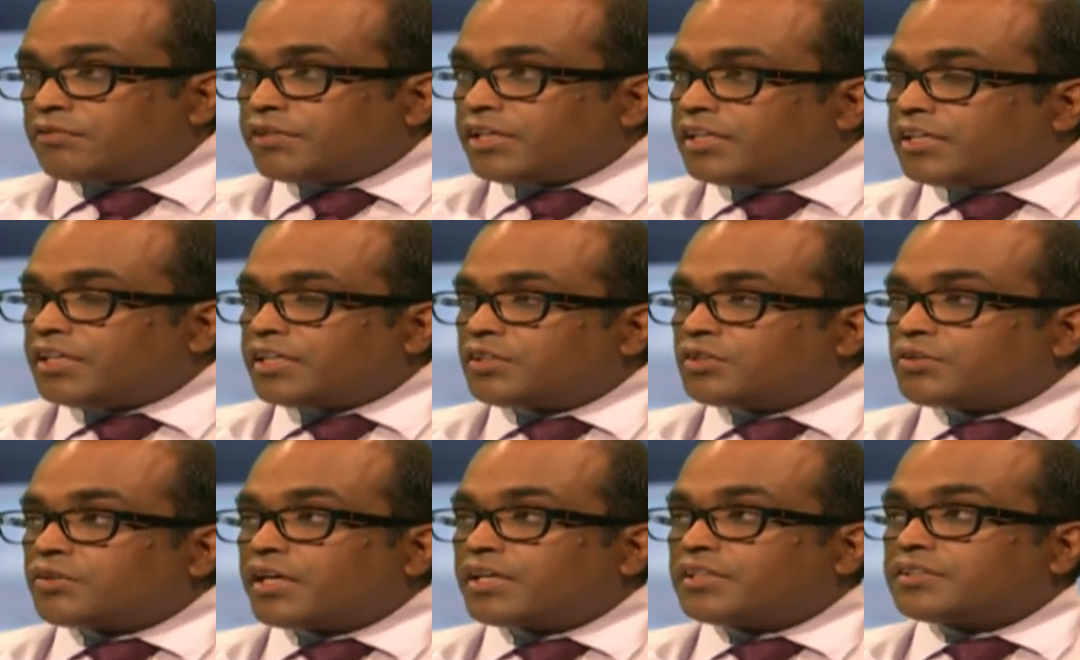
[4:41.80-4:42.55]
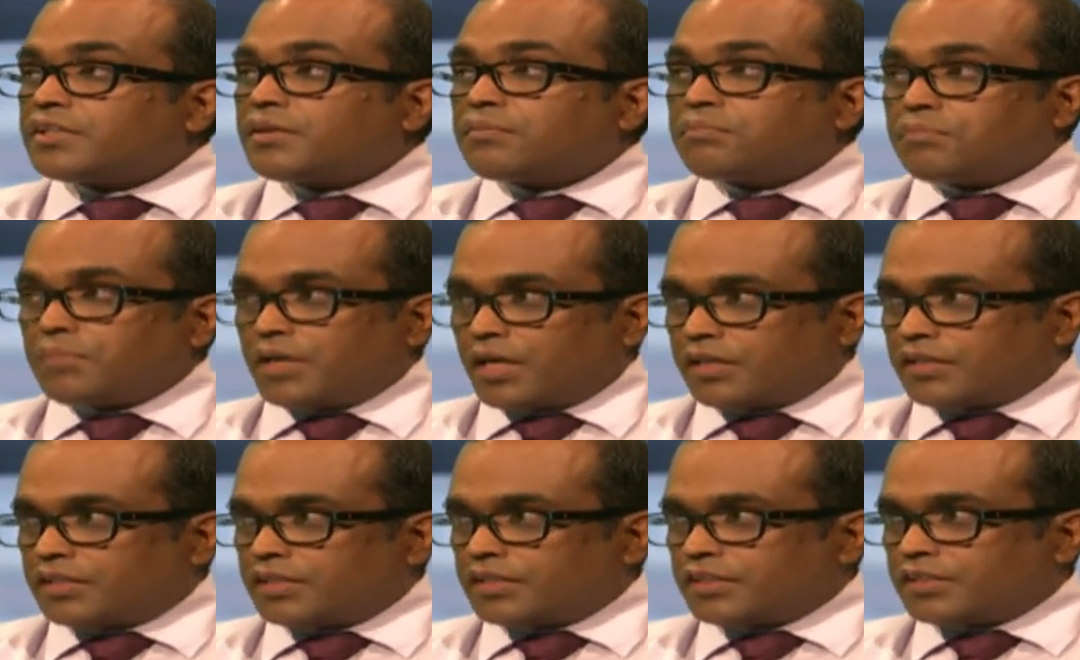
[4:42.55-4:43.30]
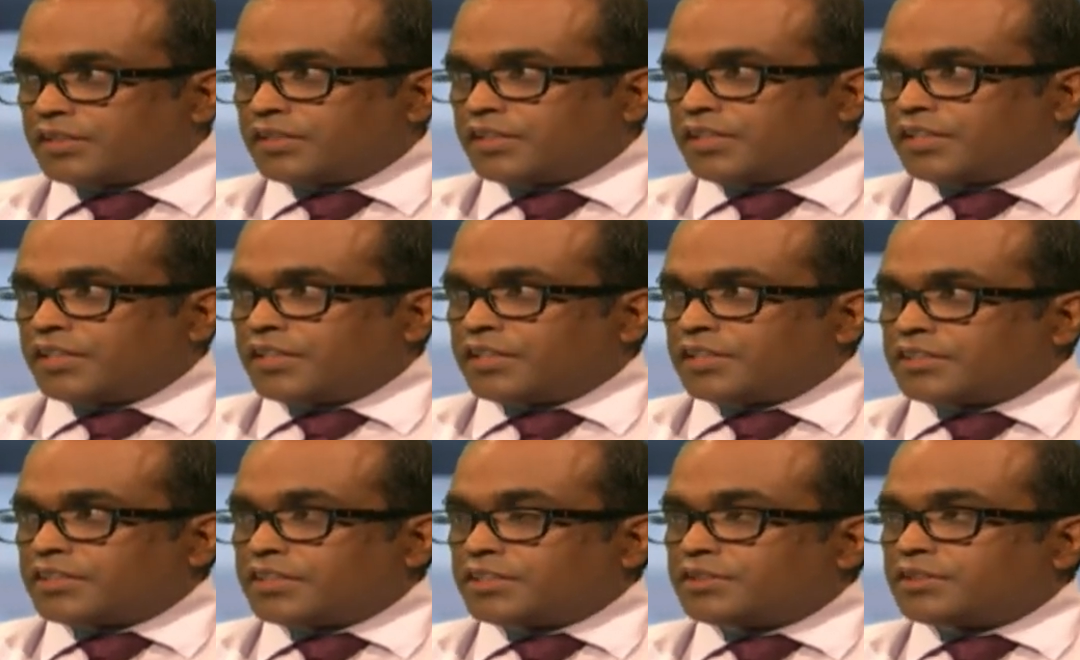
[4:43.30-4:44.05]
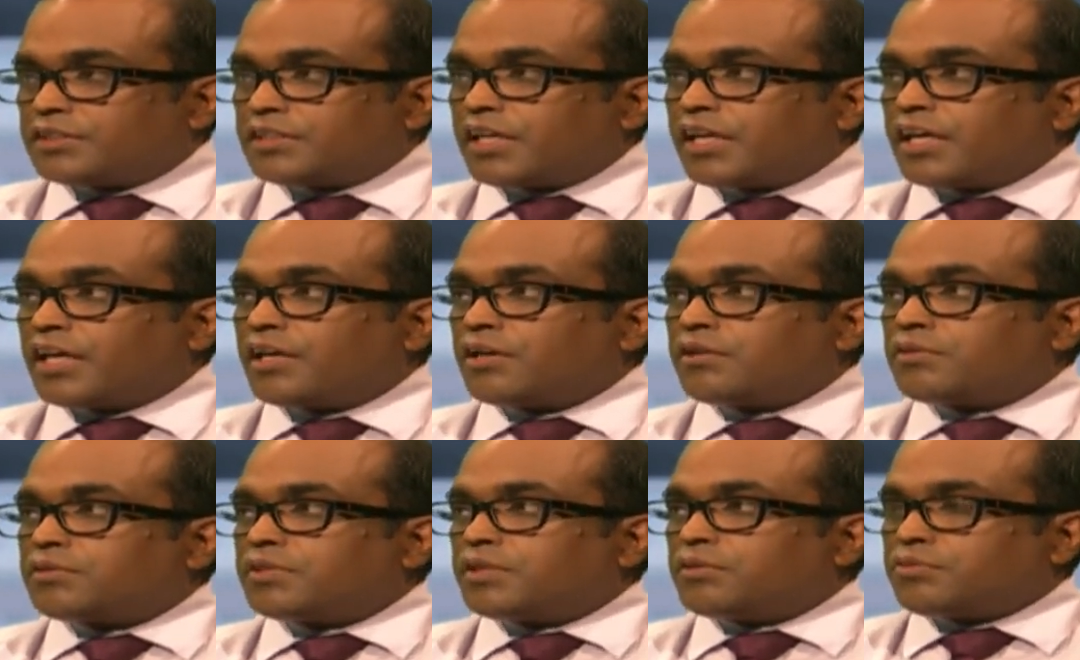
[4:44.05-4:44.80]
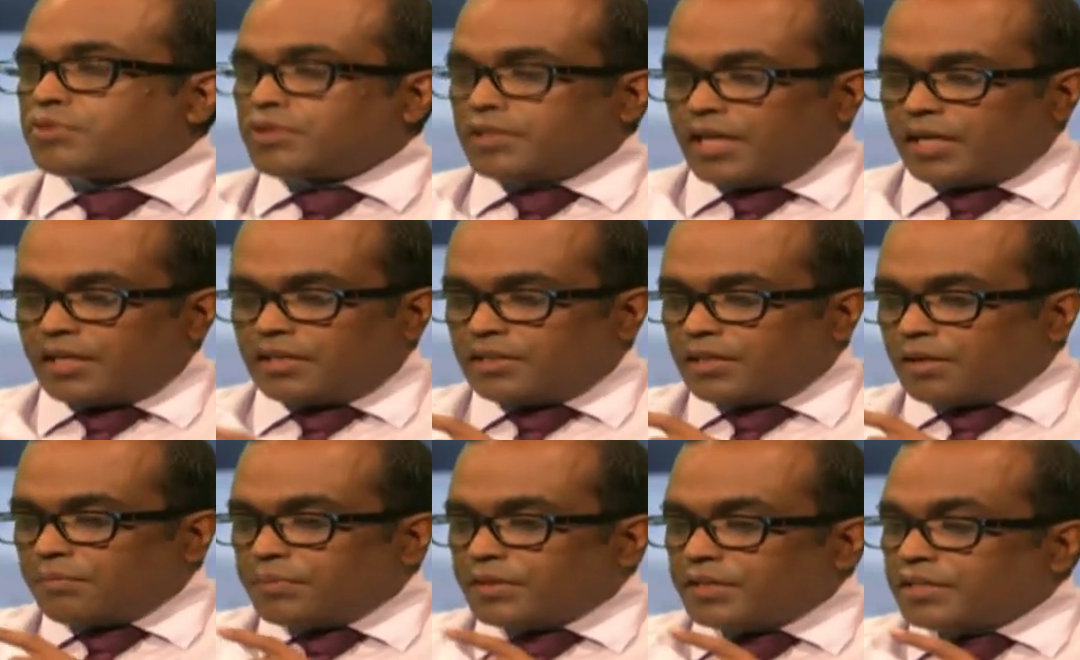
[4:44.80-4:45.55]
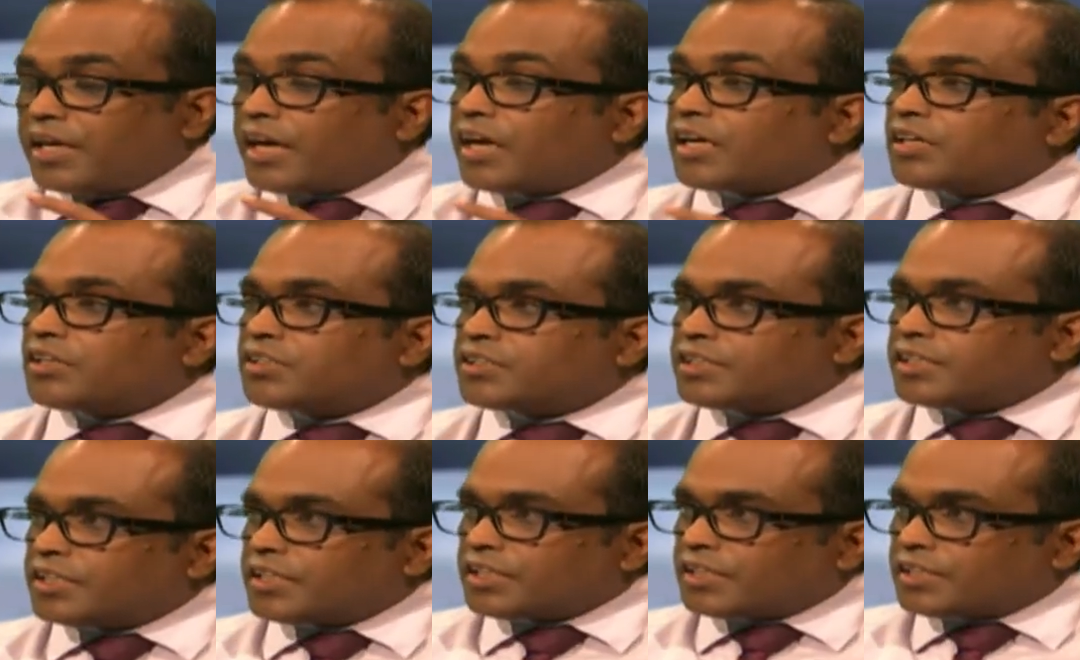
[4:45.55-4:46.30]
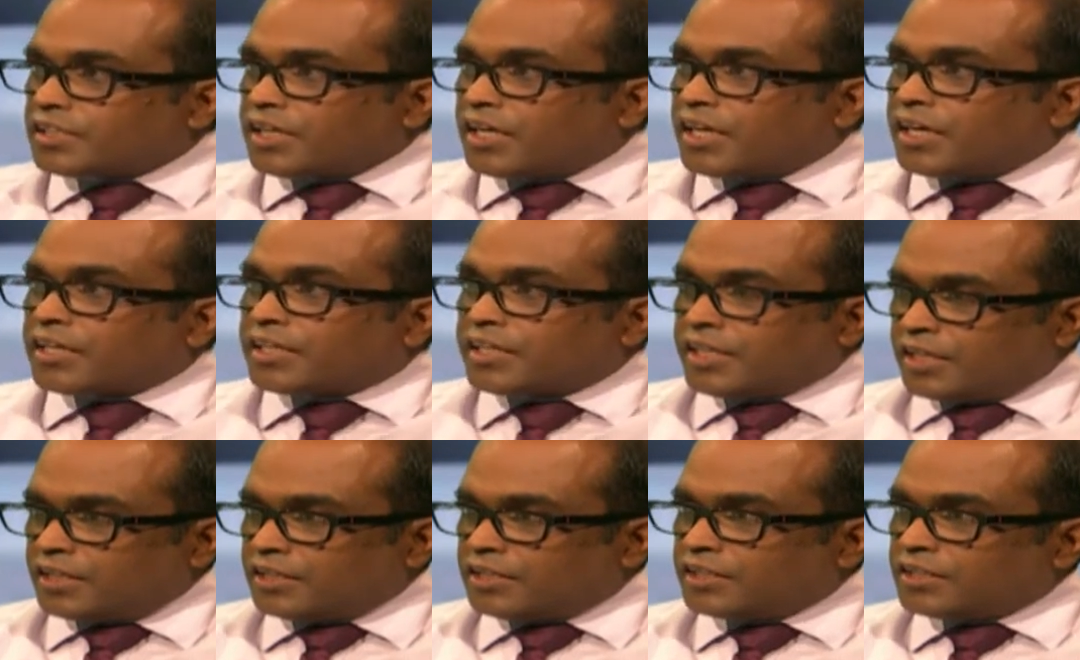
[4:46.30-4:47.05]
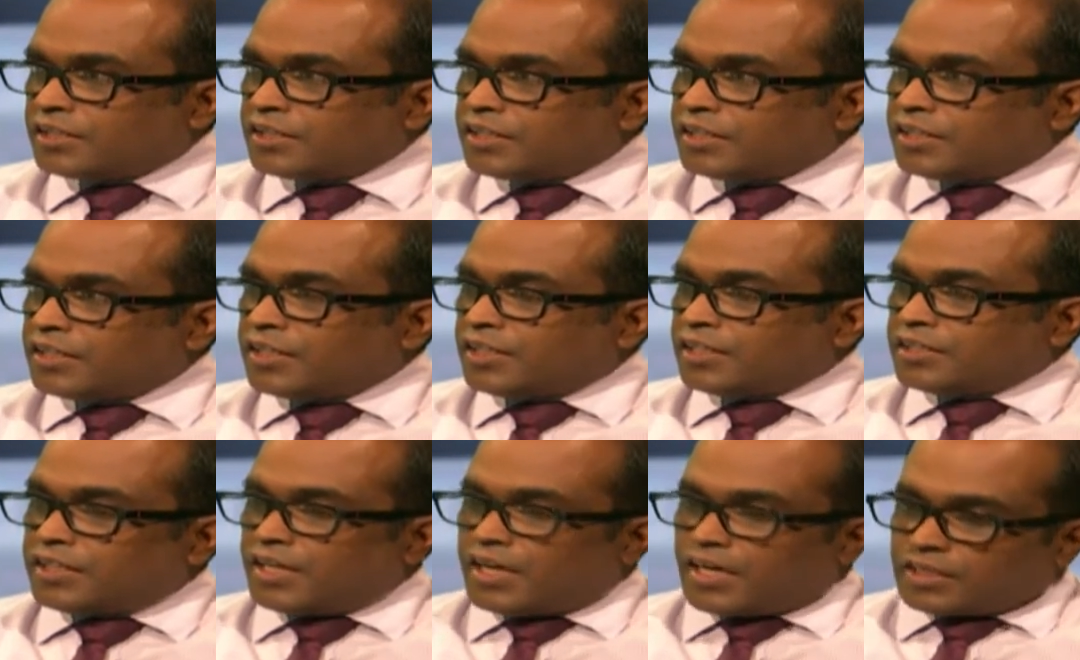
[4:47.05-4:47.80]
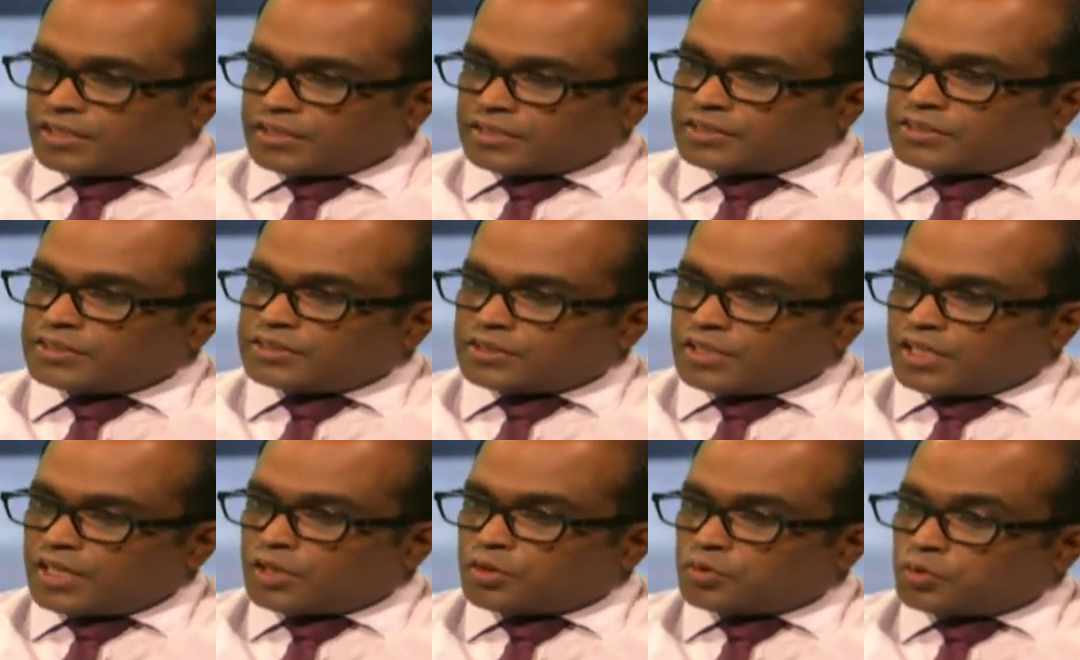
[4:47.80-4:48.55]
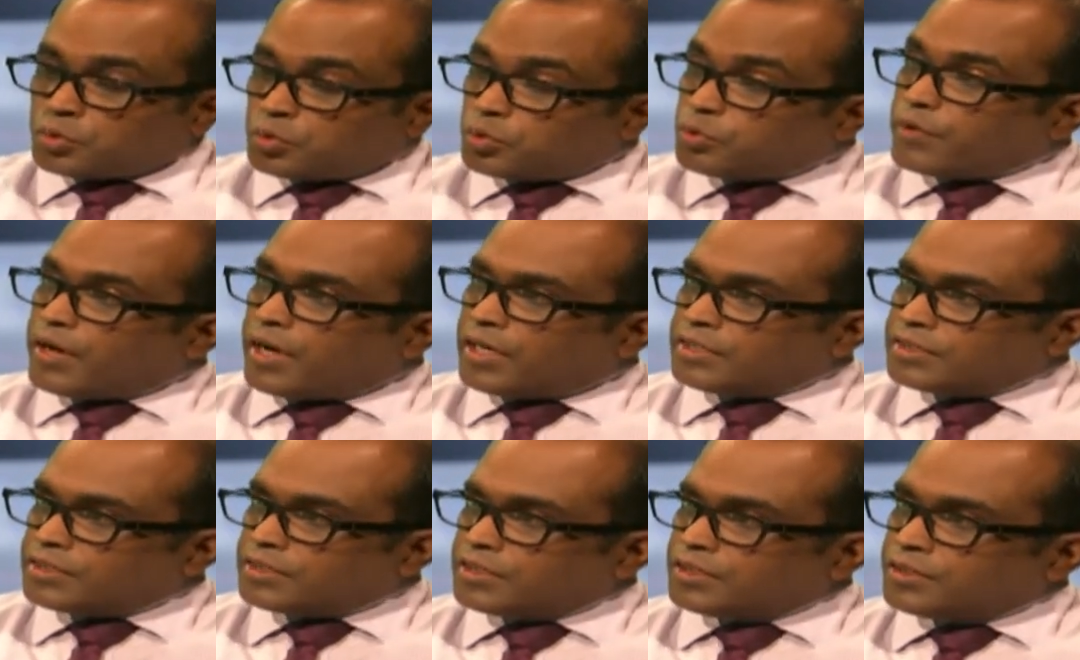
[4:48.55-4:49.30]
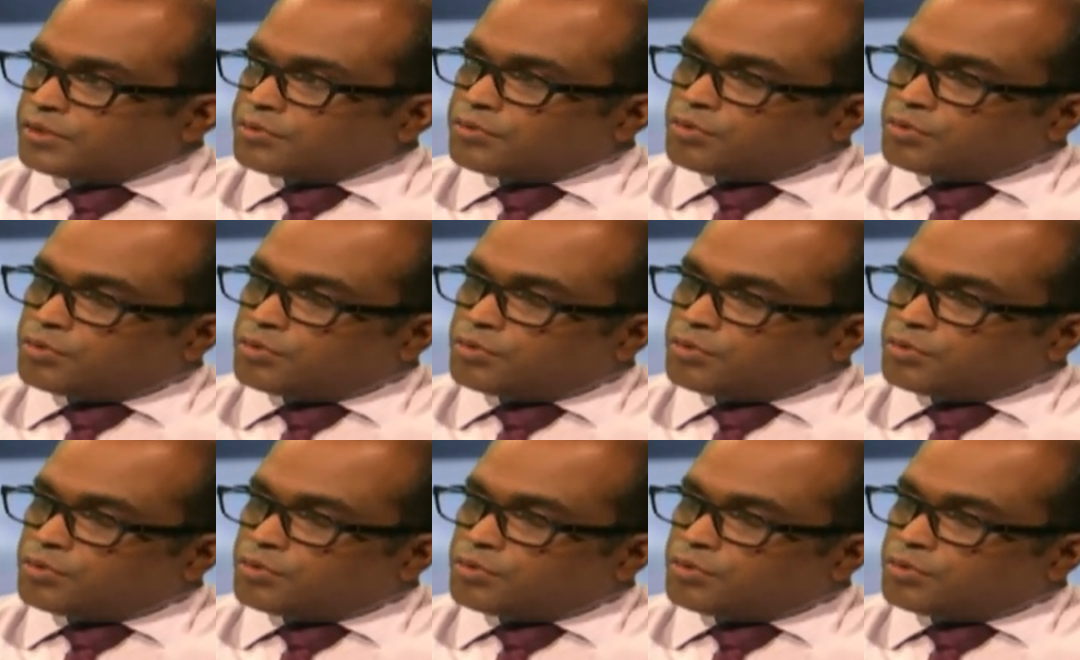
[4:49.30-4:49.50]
we need to get some blood. This for that rapid diagnostic kit, there is 2 wells.